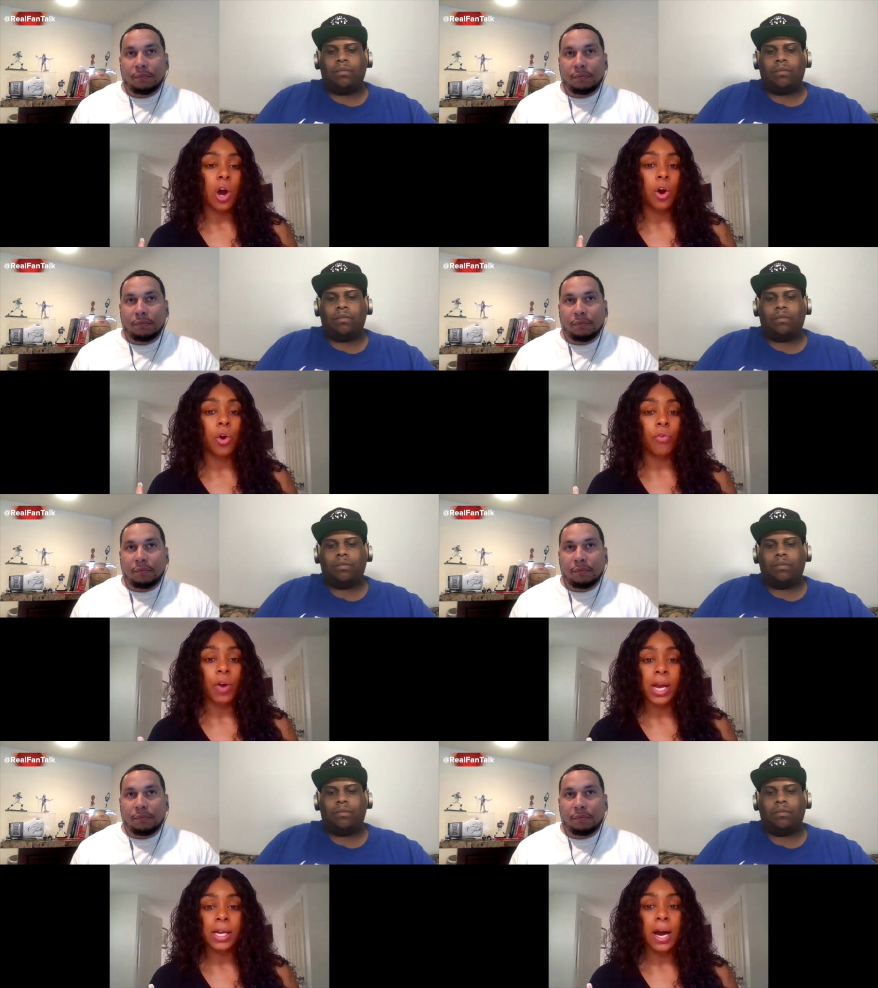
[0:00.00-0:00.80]
Speaker 1: a
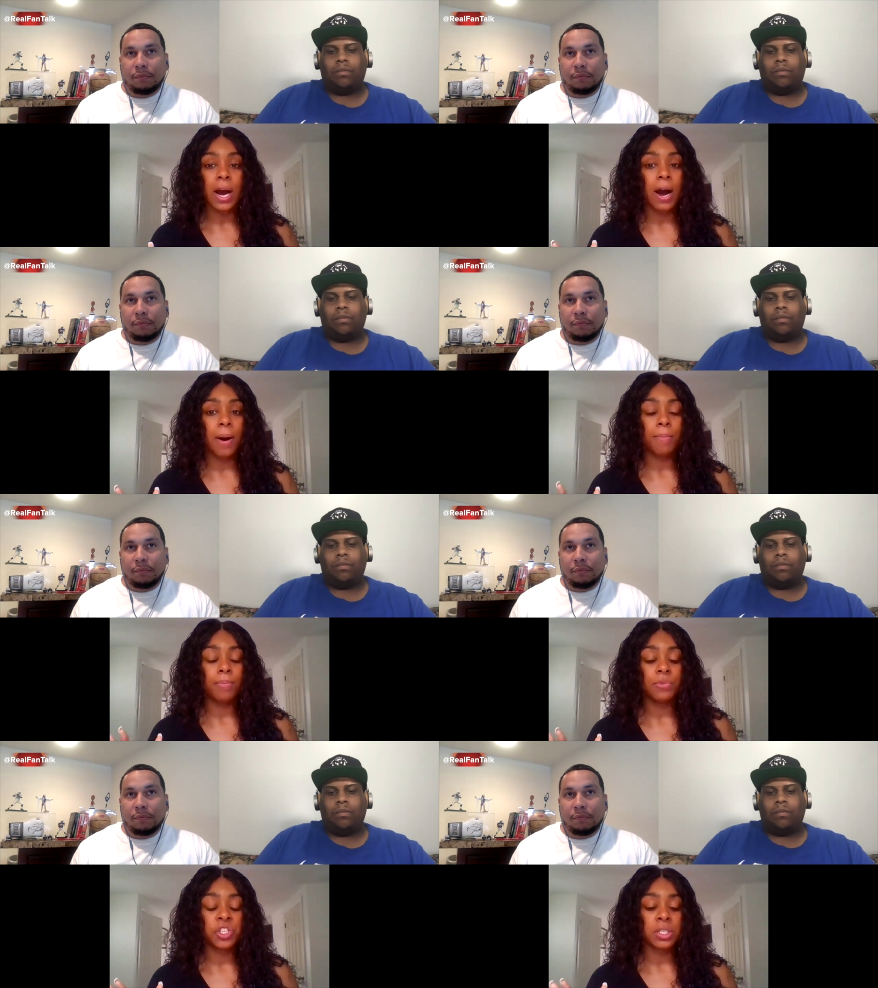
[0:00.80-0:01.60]
great um,
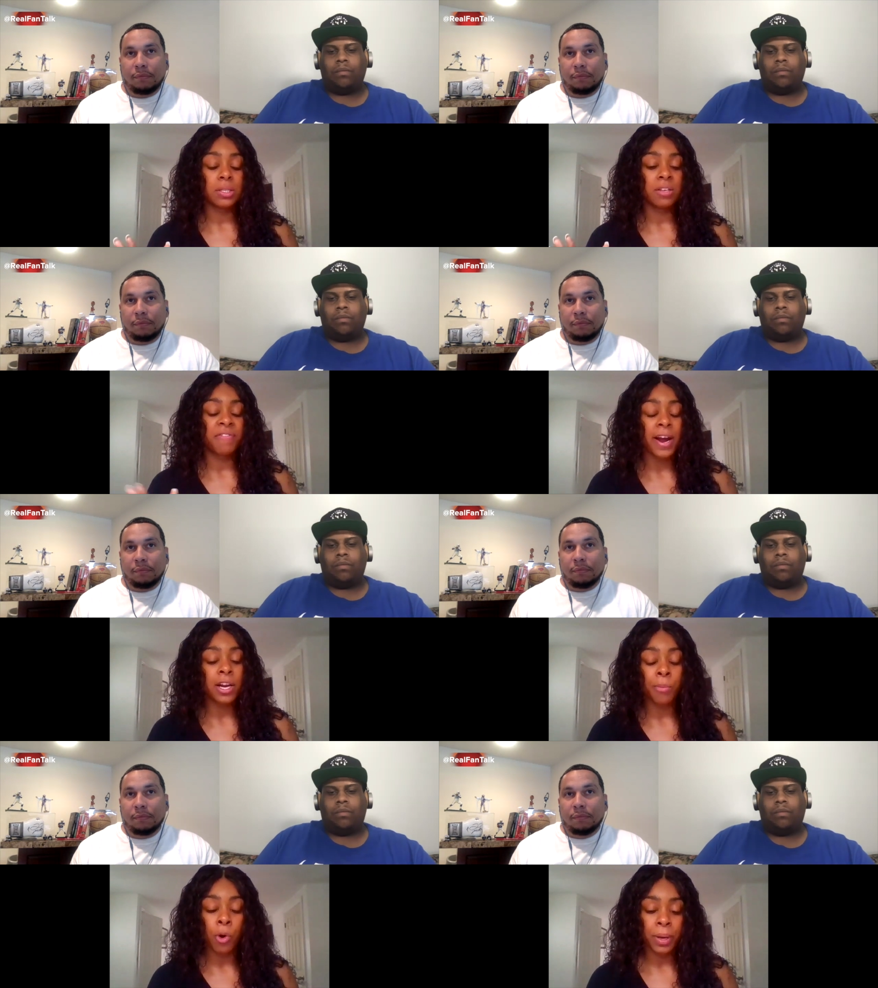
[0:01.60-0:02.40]
just
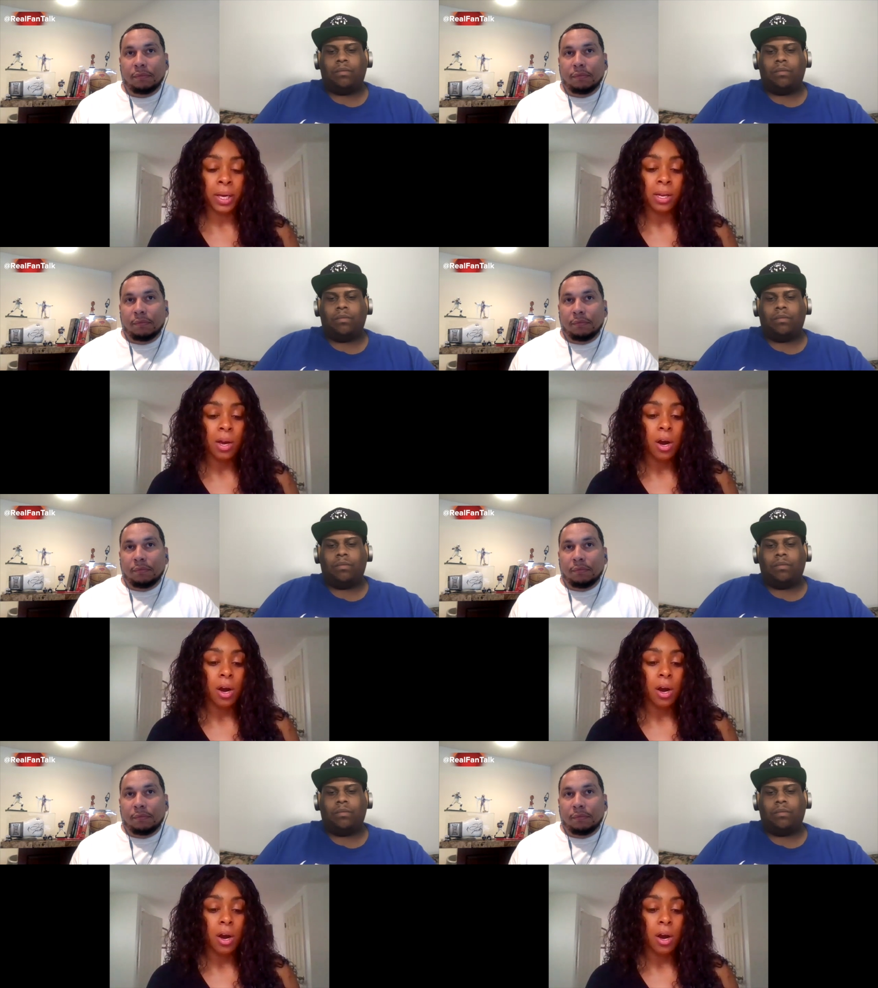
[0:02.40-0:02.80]
defining moment